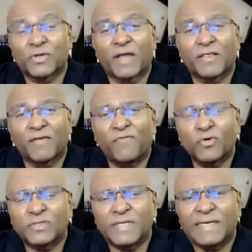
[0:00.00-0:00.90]
together
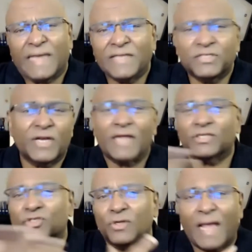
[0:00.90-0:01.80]
14
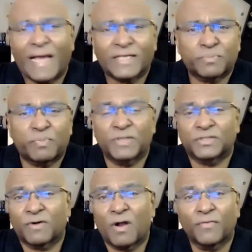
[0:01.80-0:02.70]
international
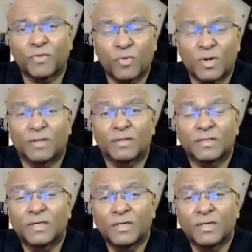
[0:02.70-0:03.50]
experts around the world